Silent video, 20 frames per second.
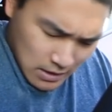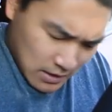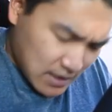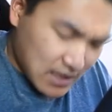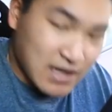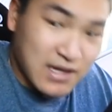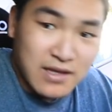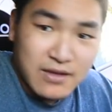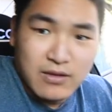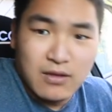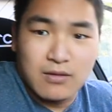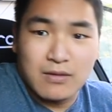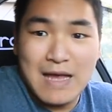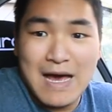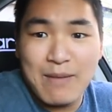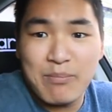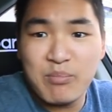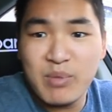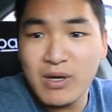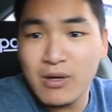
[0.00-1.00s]
getting the
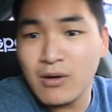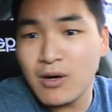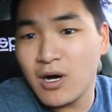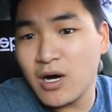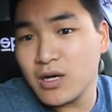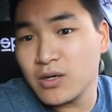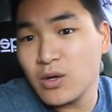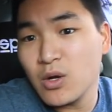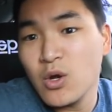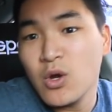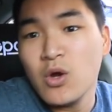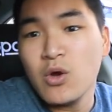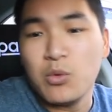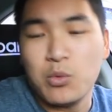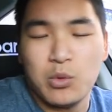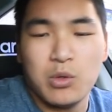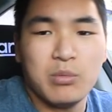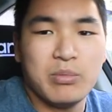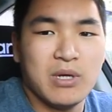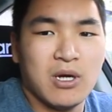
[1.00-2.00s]
lap belt on
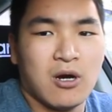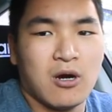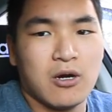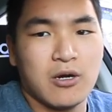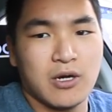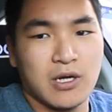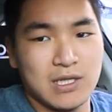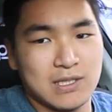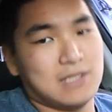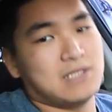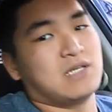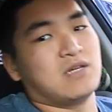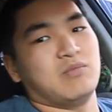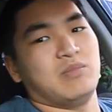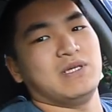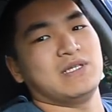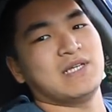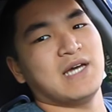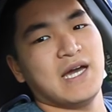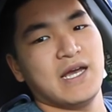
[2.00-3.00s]
will be harder because it's going
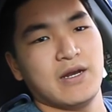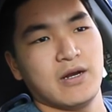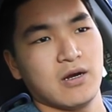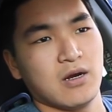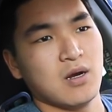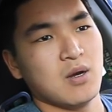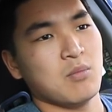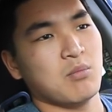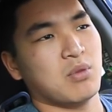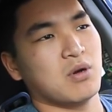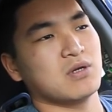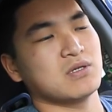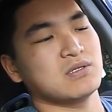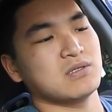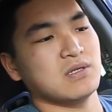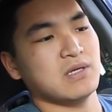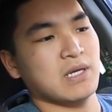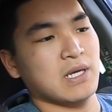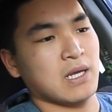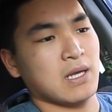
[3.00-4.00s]
to be tighter.
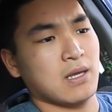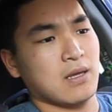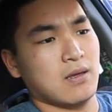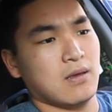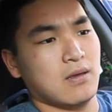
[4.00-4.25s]
Personally,